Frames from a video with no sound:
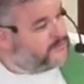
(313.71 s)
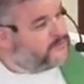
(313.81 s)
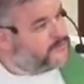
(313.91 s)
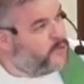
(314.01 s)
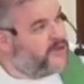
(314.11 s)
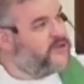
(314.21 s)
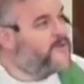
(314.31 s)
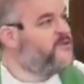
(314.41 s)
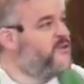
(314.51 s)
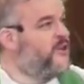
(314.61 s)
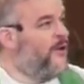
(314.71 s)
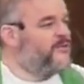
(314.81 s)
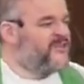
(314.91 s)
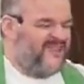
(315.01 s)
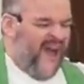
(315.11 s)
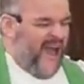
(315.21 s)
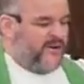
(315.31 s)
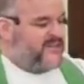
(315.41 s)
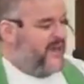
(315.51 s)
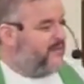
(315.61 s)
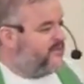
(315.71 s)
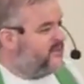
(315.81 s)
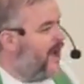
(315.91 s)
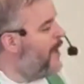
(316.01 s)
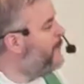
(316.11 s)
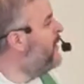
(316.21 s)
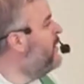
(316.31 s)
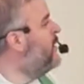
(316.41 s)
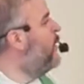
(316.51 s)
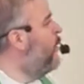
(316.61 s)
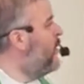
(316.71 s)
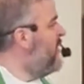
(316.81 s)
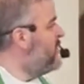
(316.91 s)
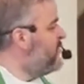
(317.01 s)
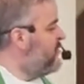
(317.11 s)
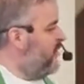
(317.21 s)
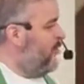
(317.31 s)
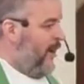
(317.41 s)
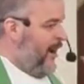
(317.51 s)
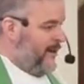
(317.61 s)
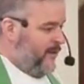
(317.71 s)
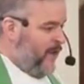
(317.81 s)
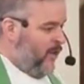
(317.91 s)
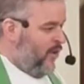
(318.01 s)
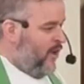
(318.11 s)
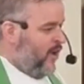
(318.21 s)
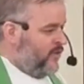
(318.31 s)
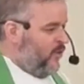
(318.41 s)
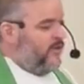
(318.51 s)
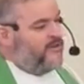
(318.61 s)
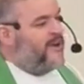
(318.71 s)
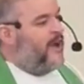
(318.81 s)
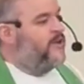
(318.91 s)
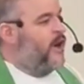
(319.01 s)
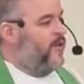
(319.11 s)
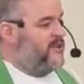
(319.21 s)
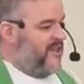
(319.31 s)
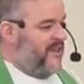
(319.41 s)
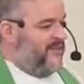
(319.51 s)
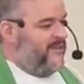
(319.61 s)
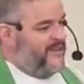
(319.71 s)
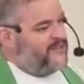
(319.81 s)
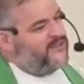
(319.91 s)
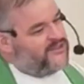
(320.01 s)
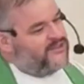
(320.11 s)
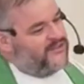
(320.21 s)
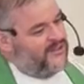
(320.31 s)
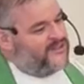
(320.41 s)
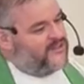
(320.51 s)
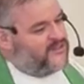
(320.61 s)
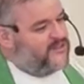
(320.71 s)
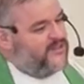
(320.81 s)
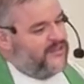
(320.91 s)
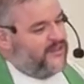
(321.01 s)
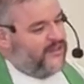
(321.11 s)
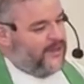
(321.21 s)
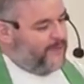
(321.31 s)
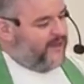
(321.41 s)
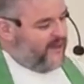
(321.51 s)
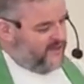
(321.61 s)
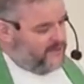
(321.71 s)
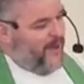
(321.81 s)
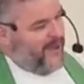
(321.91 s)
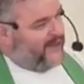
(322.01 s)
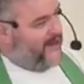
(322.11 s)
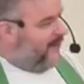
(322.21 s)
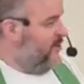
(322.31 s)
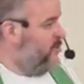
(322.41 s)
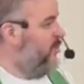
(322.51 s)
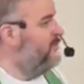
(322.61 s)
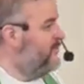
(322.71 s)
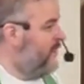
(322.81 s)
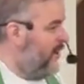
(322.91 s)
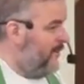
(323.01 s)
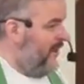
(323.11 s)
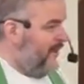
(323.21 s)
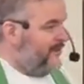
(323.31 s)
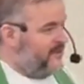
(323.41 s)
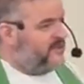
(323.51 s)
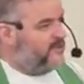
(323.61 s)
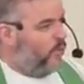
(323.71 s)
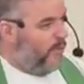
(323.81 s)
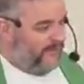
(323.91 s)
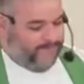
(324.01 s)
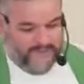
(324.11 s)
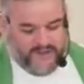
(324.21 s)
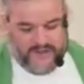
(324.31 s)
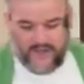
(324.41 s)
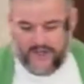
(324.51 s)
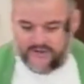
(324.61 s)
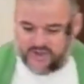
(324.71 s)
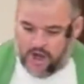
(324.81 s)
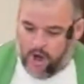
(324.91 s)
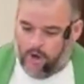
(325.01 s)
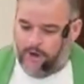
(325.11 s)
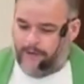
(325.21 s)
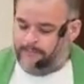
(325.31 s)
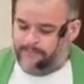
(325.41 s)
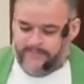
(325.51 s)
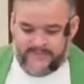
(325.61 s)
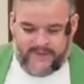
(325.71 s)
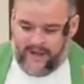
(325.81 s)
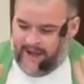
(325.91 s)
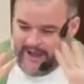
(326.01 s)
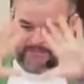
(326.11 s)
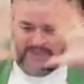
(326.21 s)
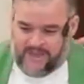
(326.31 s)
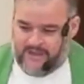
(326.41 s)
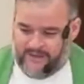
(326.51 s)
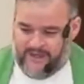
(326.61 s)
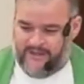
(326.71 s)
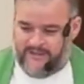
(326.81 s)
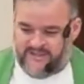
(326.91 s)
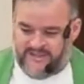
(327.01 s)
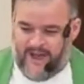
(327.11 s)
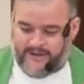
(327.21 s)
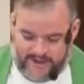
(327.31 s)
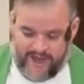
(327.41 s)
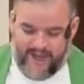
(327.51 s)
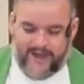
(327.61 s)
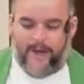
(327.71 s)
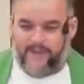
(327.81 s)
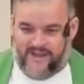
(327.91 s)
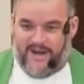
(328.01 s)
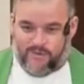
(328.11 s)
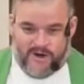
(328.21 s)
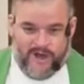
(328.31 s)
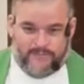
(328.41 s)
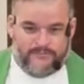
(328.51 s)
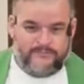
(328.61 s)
What are you supposed to do? I was 9 or 10 at the time. What am I supposed to do? I don't know. The only thing I know is that this is, I'm going to get a spanking out of this one. You know what I mean? Like, this is a whooping. And so I immediately decide, okay, I'm going to cover it up.